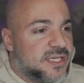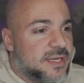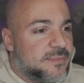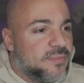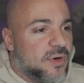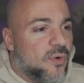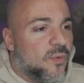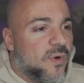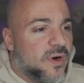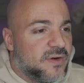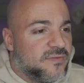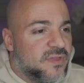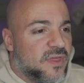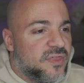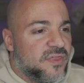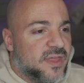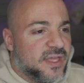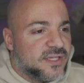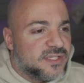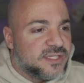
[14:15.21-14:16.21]
but one of the
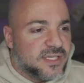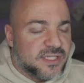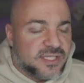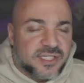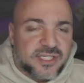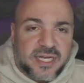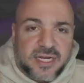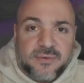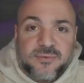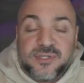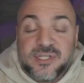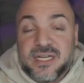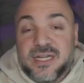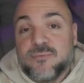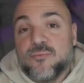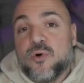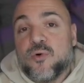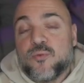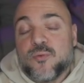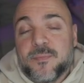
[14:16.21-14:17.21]
things that it said was that it
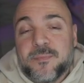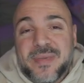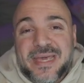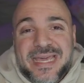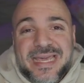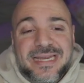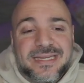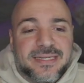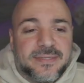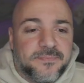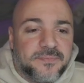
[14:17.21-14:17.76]
will repeat